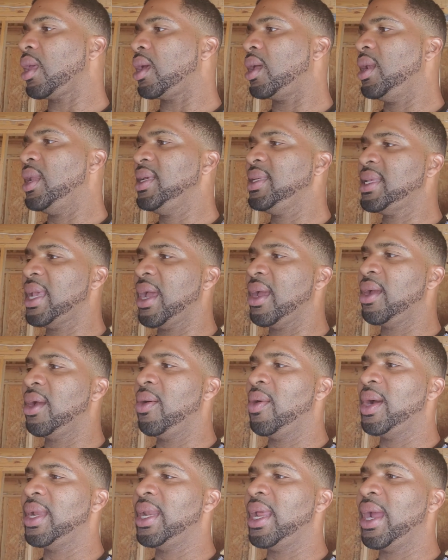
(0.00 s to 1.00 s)
at least I can
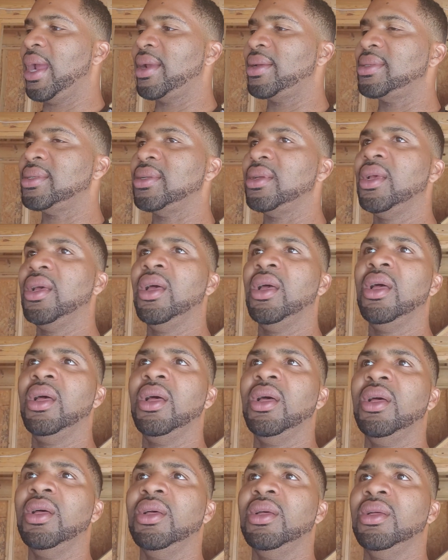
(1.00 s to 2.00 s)
go in there and
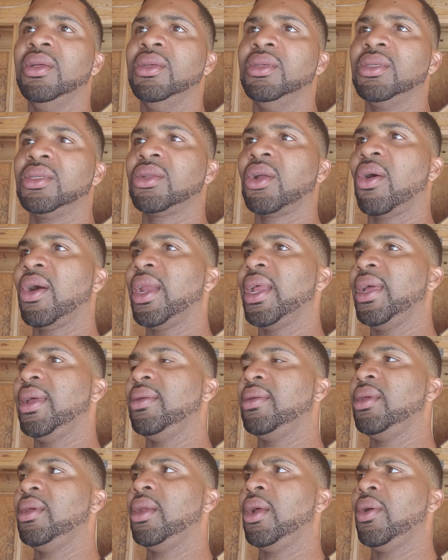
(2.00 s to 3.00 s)
start it.
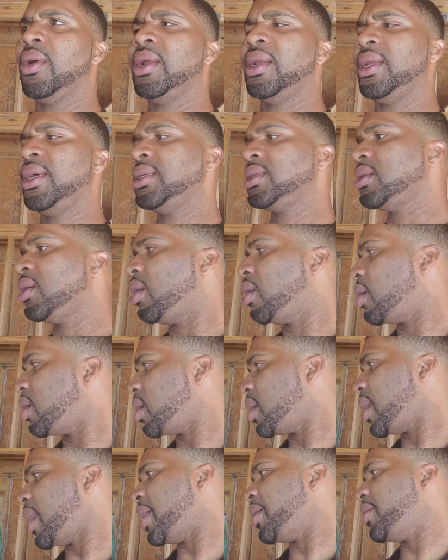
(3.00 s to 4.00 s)
You know, this
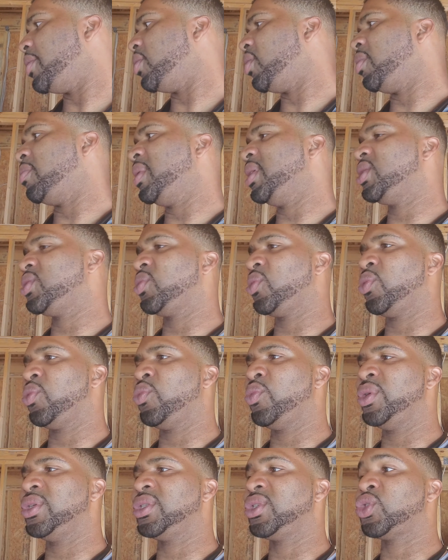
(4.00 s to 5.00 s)
car, I normally
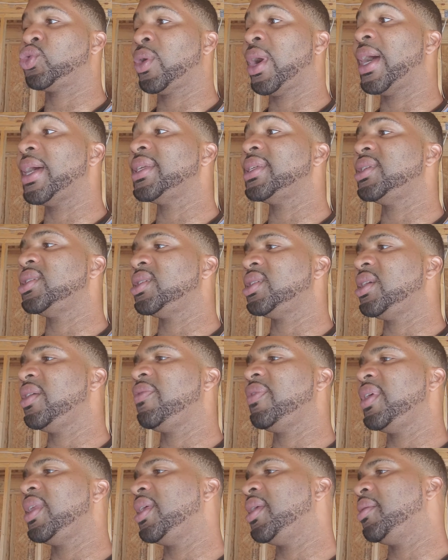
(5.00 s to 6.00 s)
was trying to shift
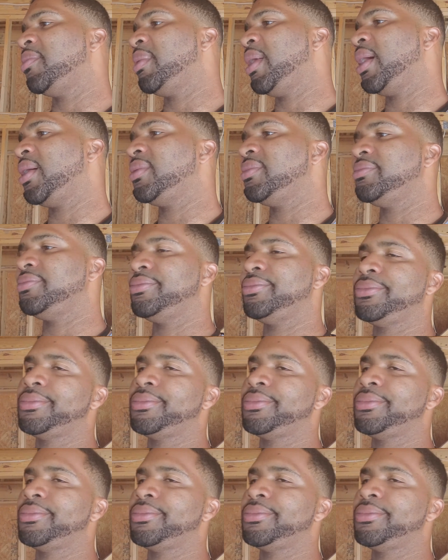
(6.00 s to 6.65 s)
it at about